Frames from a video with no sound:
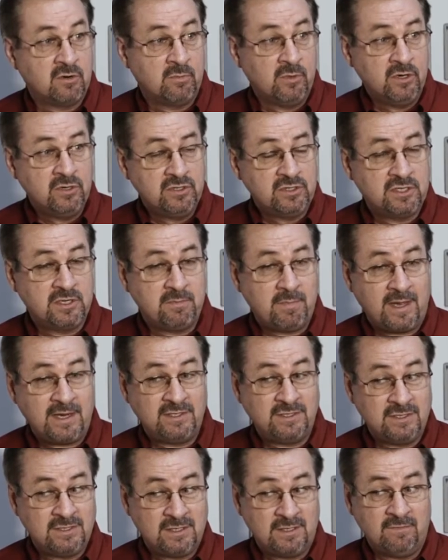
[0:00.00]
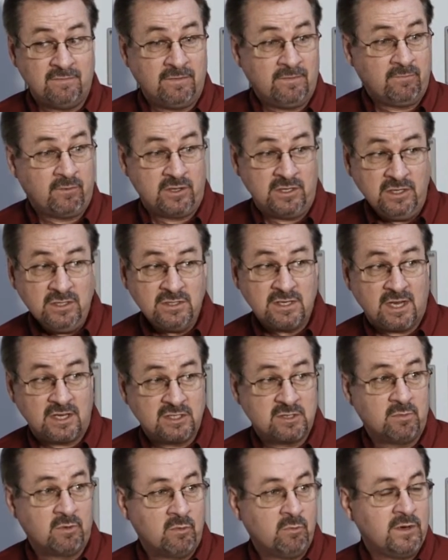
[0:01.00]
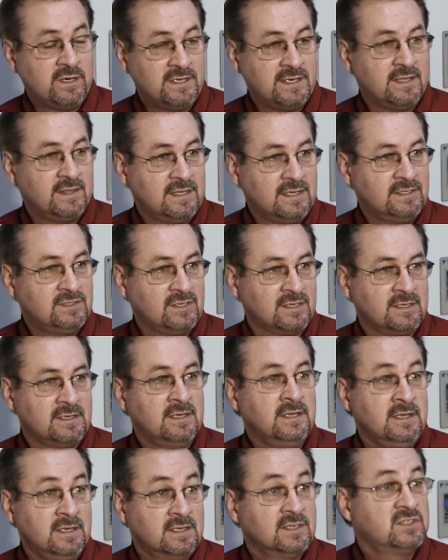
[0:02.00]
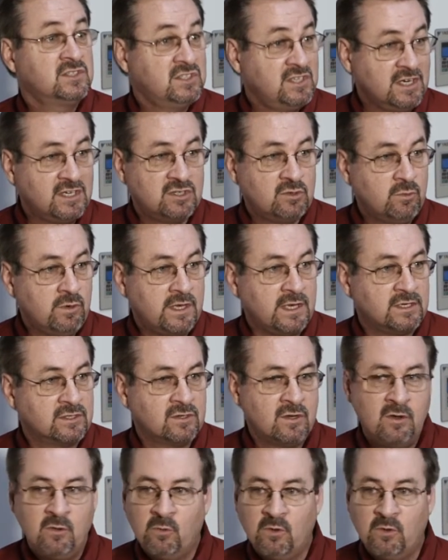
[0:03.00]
emergency basis, and for this customer, we did this in 6 weeks.